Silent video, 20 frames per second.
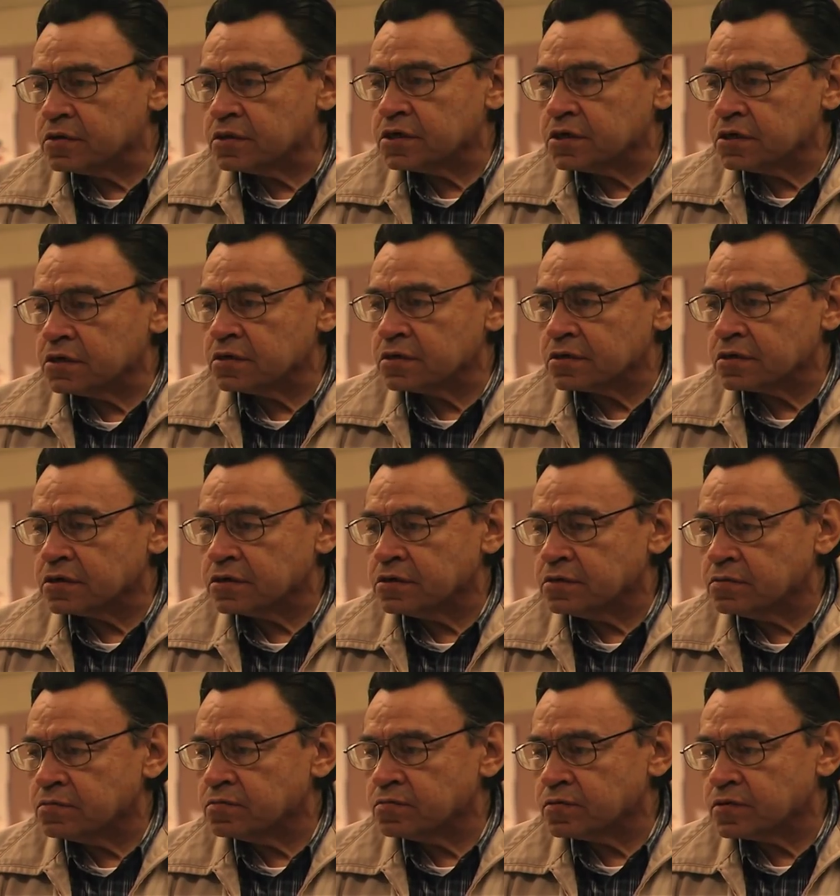children
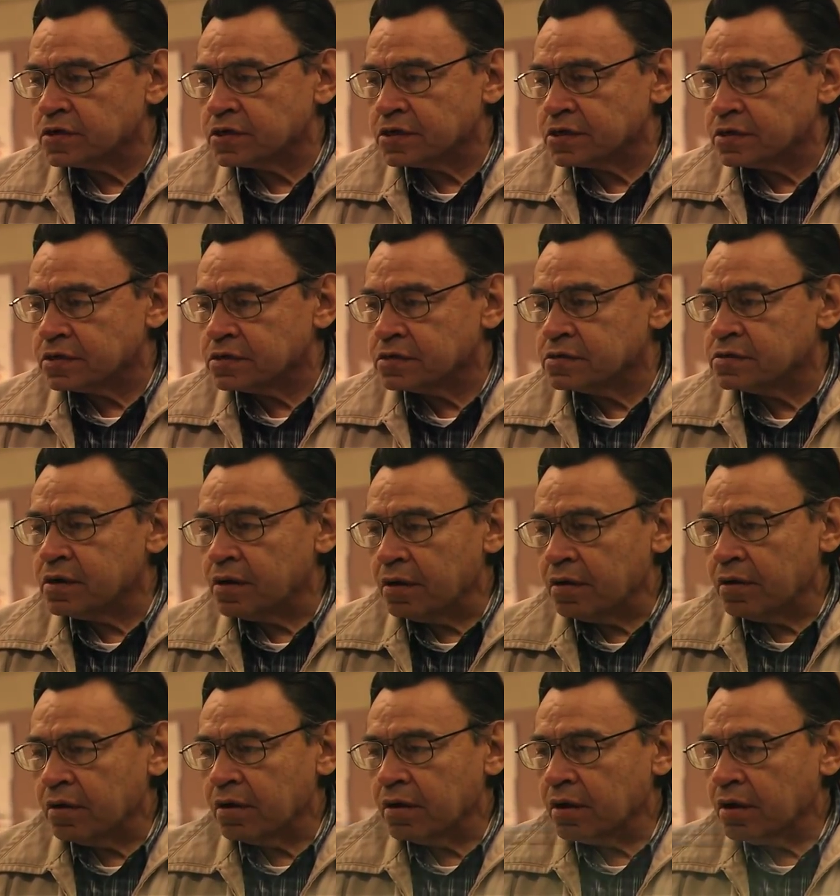for
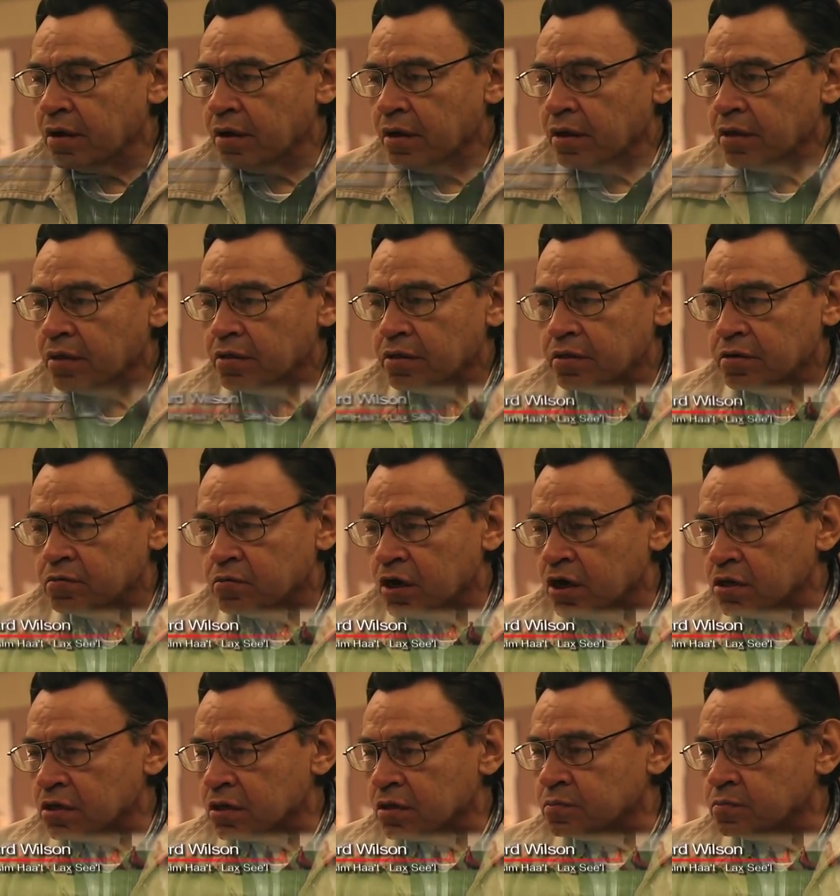the
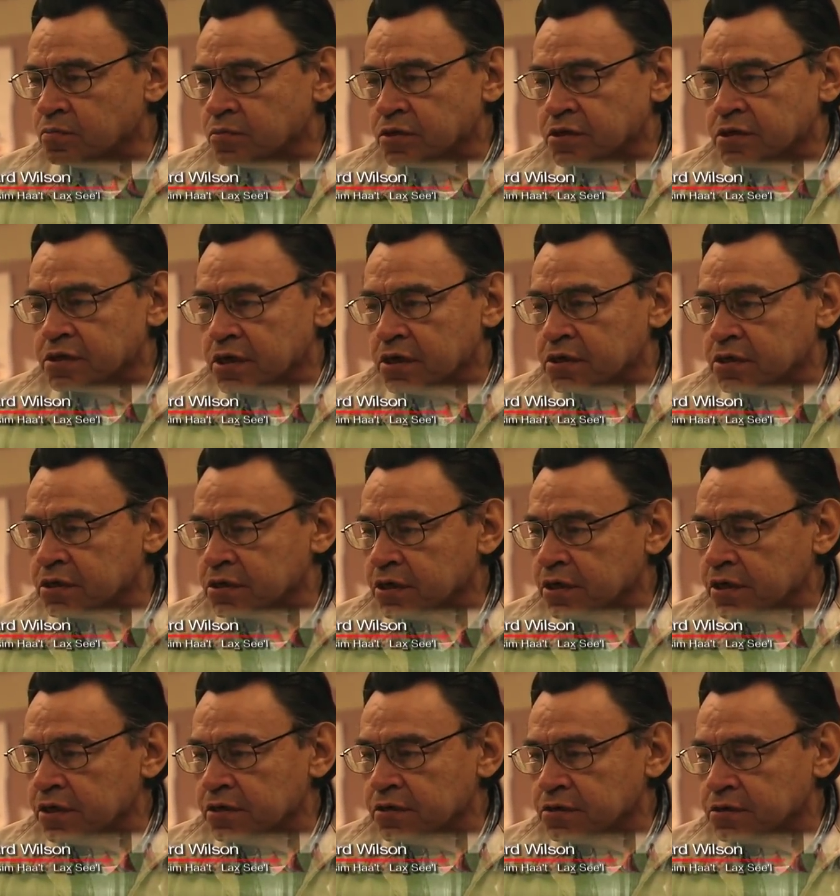welcome
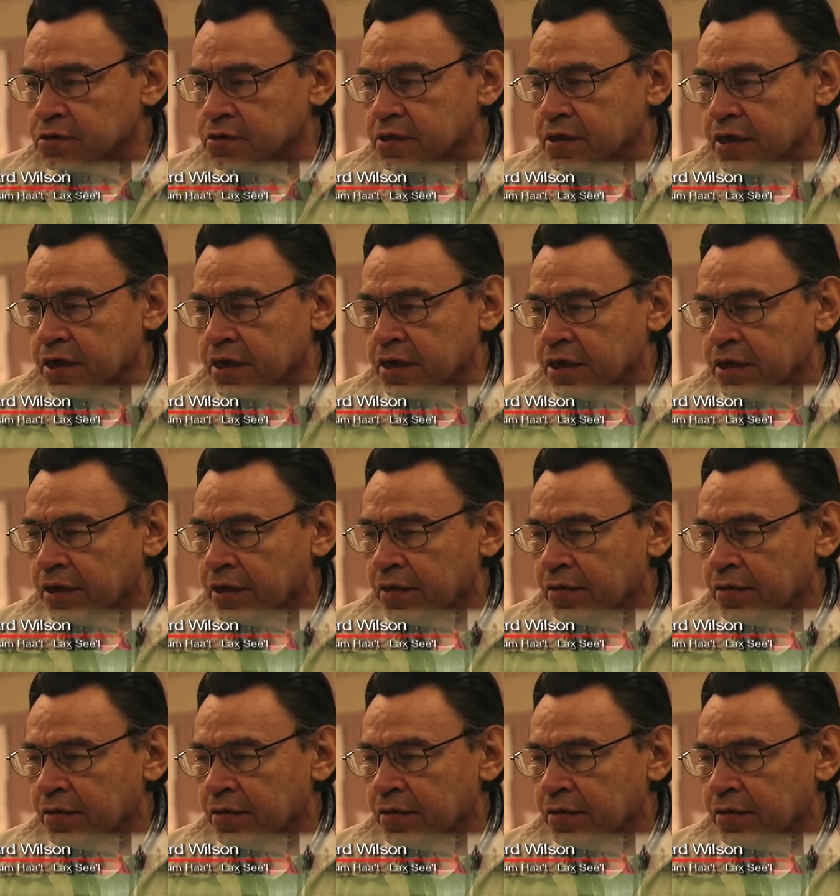song you sang.